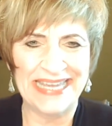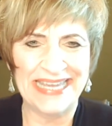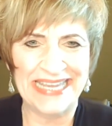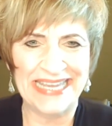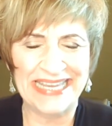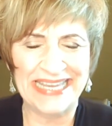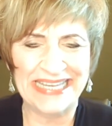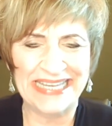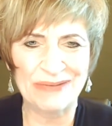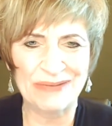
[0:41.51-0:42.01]

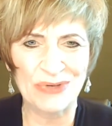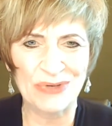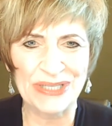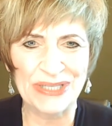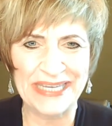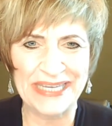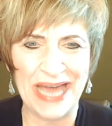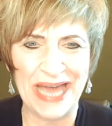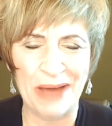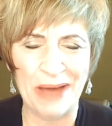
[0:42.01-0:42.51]
really
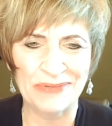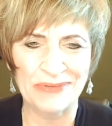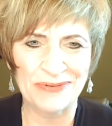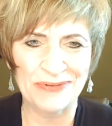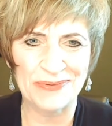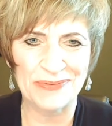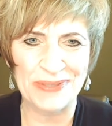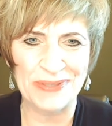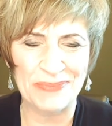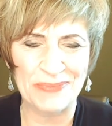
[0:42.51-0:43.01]
comes from
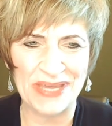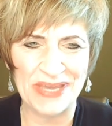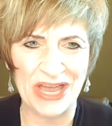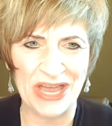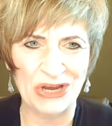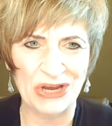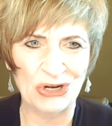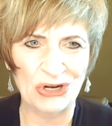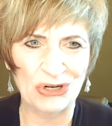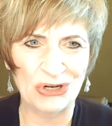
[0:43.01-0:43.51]
something I
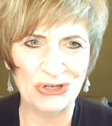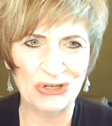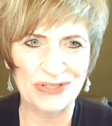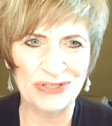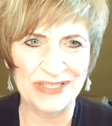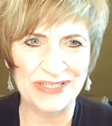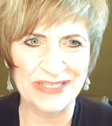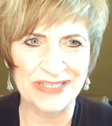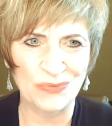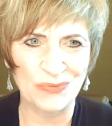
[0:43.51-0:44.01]
heard
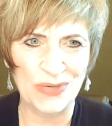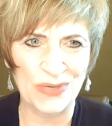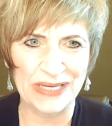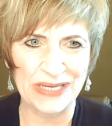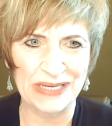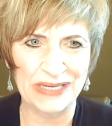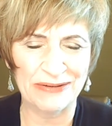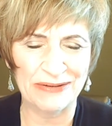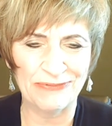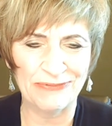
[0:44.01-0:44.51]
this
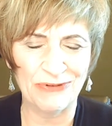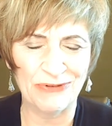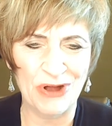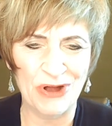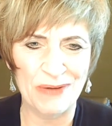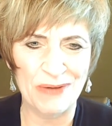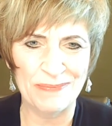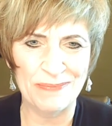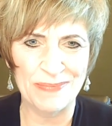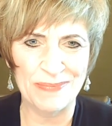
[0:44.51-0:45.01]
week
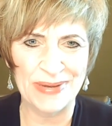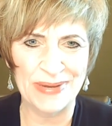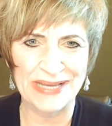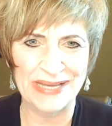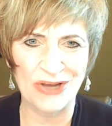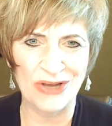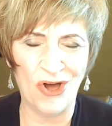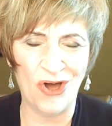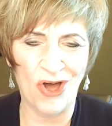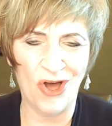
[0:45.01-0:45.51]
from an
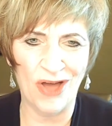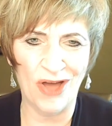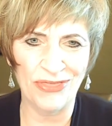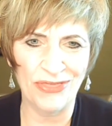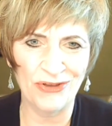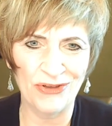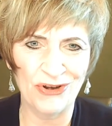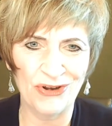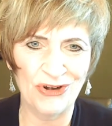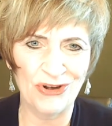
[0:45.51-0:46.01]

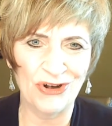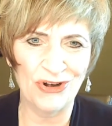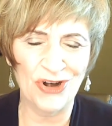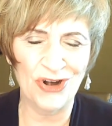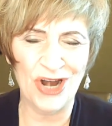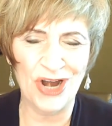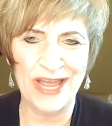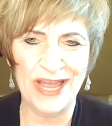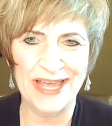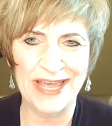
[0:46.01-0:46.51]
author
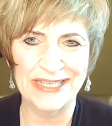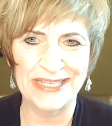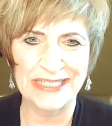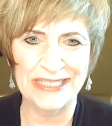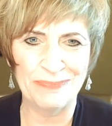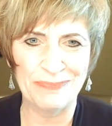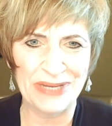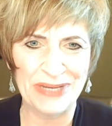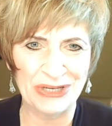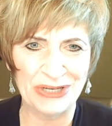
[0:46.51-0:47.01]
and
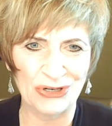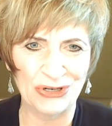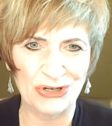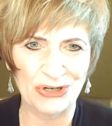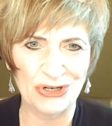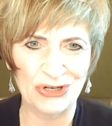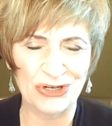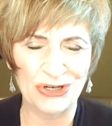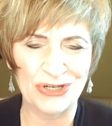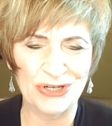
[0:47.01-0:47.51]

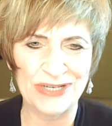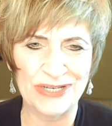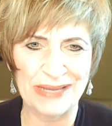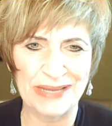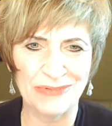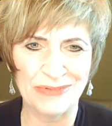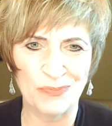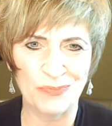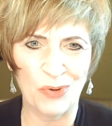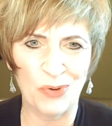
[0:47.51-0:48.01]
speaker
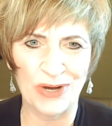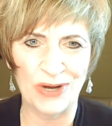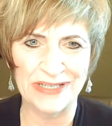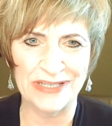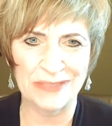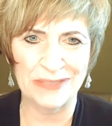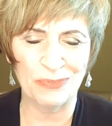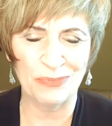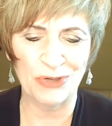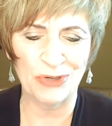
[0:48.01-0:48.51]
named Price
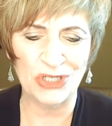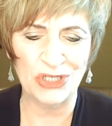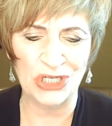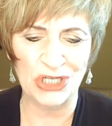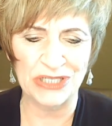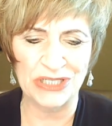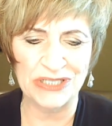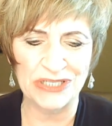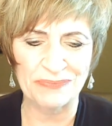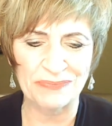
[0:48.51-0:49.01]

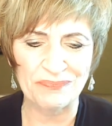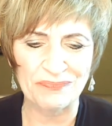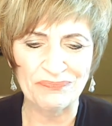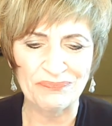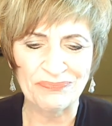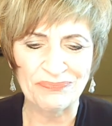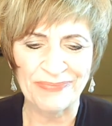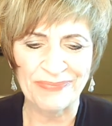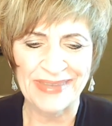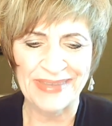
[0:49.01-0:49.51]
Pritchett.
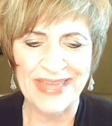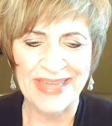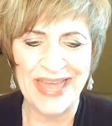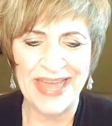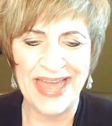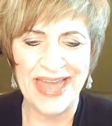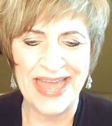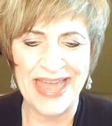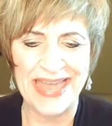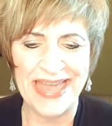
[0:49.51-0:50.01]

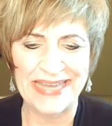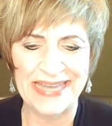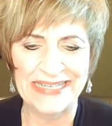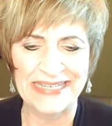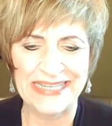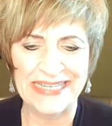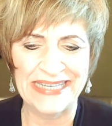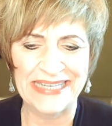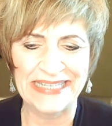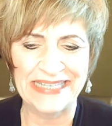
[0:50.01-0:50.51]
And
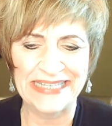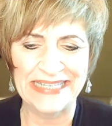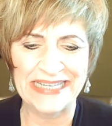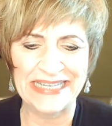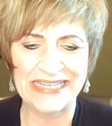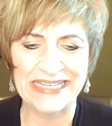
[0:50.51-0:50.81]
he